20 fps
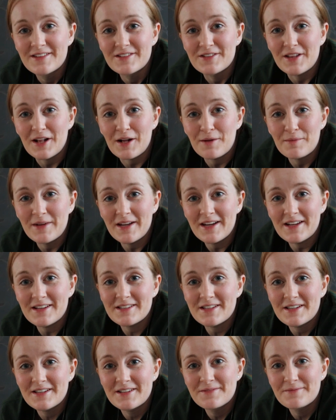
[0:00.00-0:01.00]
So that'll be
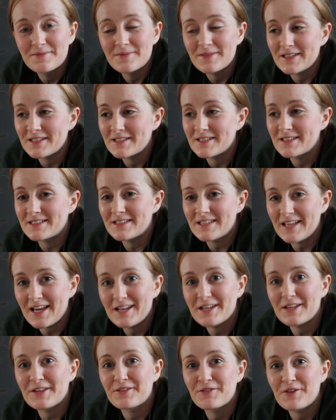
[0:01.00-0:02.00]
it. This is the
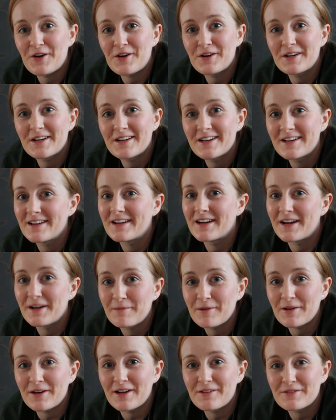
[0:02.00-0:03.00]
end of the vlog.
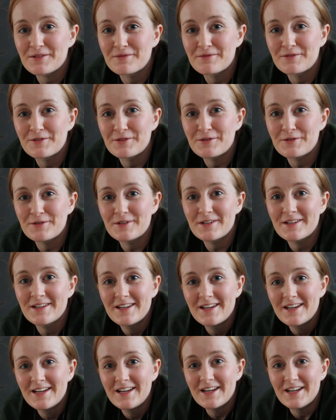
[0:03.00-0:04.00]
I'm gonna have some food,
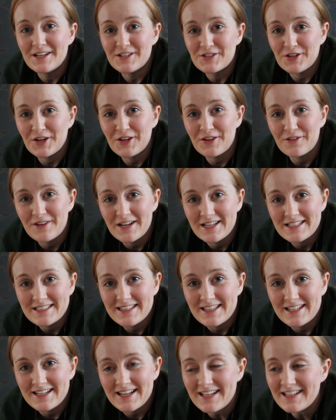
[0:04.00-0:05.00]
enjoy the rest
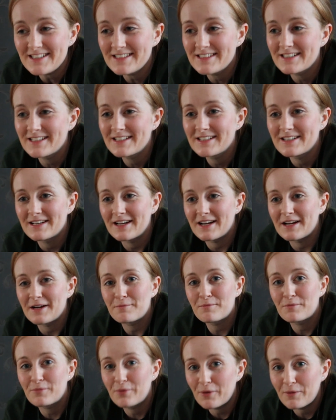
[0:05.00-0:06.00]
of the night,
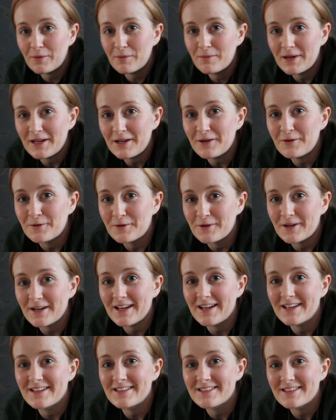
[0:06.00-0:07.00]
probably
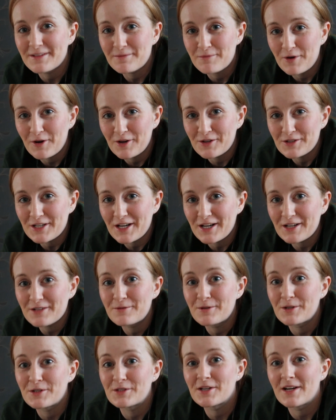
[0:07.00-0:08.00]
organise the
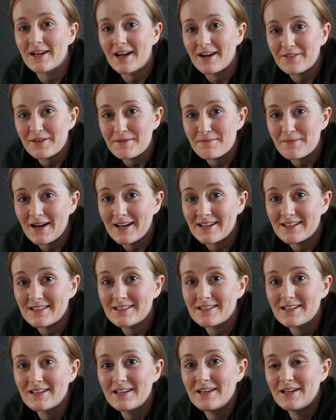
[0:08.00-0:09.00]
project which I have in
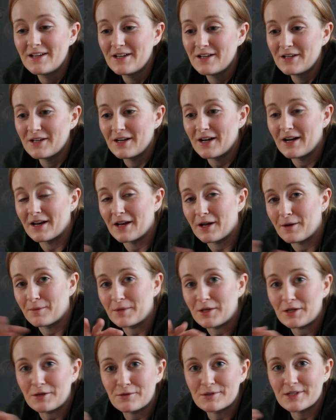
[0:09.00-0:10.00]
mind, and I'll
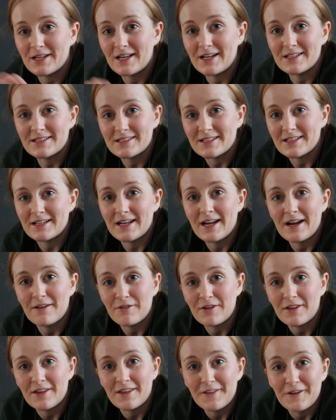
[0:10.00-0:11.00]
be utilising
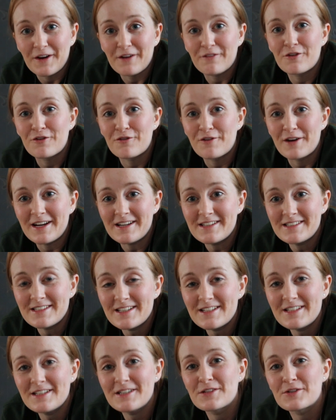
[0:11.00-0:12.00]
everything that I've
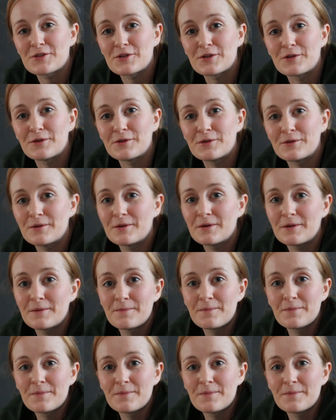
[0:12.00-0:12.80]
created. So